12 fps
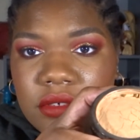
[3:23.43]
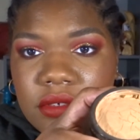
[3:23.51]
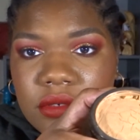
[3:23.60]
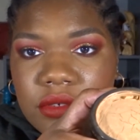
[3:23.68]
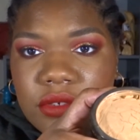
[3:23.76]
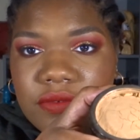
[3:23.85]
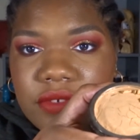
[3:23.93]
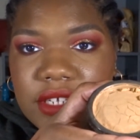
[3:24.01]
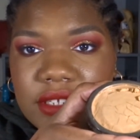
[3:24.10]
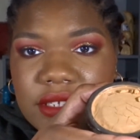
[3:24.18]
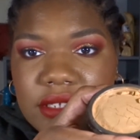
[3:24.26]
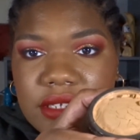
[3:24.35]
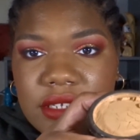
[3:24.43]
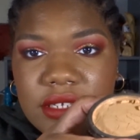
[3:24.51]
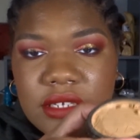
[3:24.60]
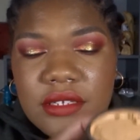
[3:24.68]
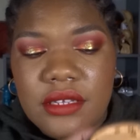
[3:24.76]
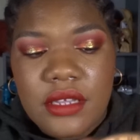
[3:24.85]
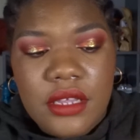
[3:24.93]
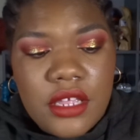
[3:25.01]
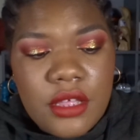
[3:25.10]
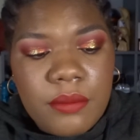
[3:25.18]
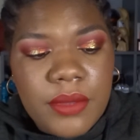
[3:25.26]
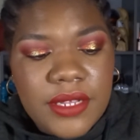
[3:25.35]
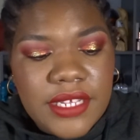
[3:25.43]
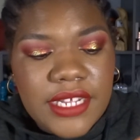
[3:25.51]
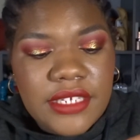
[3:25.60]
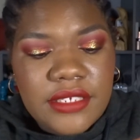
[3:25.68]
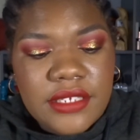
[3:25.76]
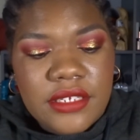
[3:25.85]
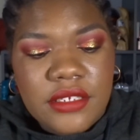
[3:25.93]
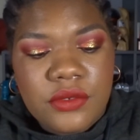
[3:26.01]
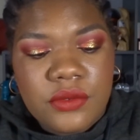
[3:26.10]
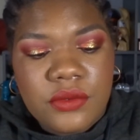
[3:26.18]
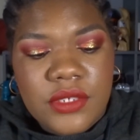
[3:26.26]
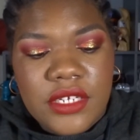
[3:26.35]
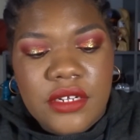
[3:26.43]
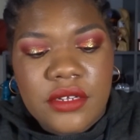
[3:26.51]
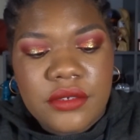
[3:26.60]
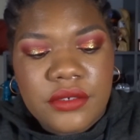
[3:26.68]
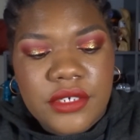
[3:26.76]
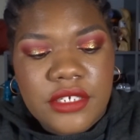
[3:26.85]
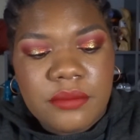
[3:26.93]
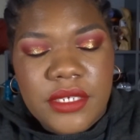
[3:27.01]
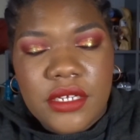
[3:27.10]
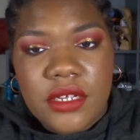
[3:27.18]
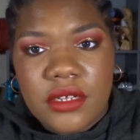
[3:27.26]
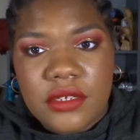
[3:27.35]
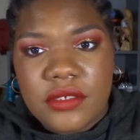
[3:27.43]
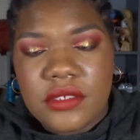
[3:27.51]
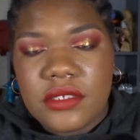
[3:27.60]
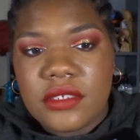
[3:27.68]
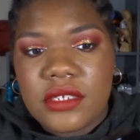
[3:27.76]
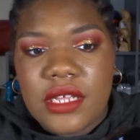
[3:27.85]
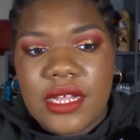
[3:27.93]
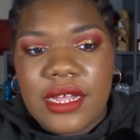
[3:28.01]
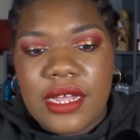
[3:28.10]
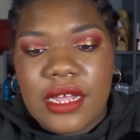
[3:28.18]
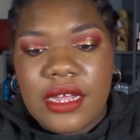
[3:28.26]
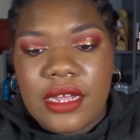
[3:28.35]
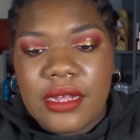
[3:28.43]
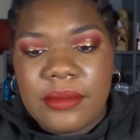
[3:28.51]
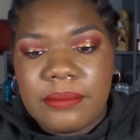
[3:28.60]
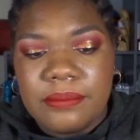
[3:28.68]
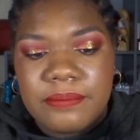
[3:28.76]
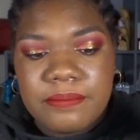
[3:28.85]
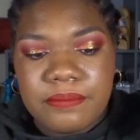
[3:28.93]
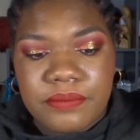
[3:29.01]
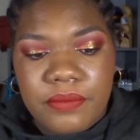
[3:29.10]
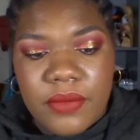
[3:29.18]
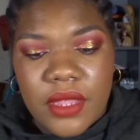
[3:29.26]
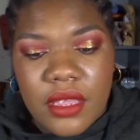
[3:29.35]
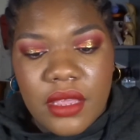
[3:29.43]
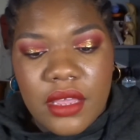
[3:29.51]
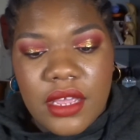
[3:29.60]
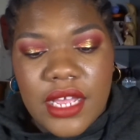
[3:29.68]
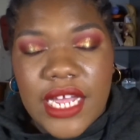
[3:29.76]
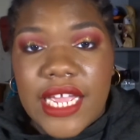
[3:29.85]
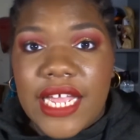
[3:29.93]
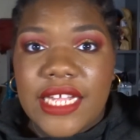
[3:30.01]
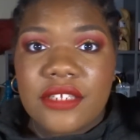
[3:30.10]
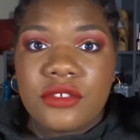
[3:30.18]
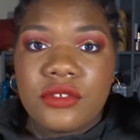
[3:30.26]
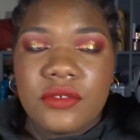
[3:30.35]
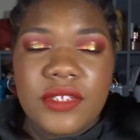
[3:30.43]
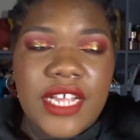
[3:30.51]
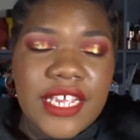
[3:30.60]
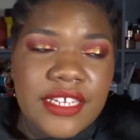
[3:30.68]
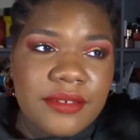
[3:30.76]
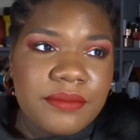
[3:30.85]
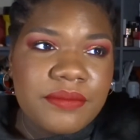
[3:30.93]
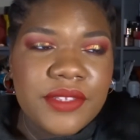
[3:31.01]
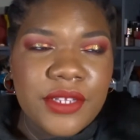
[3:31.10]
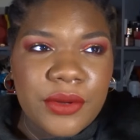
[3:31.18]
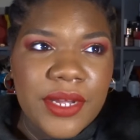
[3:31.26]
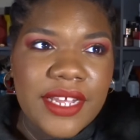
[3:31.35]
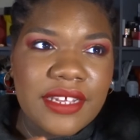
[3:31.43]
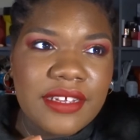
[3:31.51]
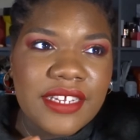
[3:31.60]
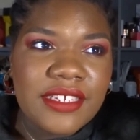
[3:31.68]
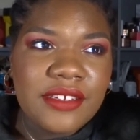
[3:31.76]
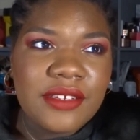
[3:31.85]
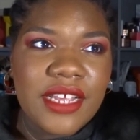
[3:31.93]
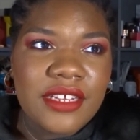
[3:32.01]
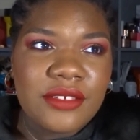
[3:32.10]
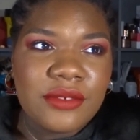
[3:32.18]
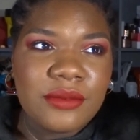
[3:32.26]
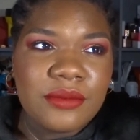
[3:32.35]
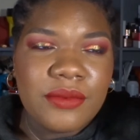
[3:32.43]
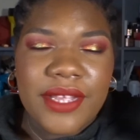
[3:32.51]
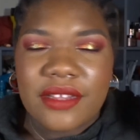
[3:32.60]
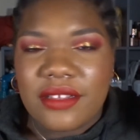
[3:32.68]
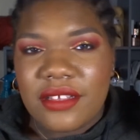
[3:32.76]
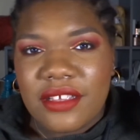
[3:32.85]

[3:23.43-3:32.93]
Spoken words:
I don't know if you can see it, but I decided to declutter it because I had I no I didn't had to, well,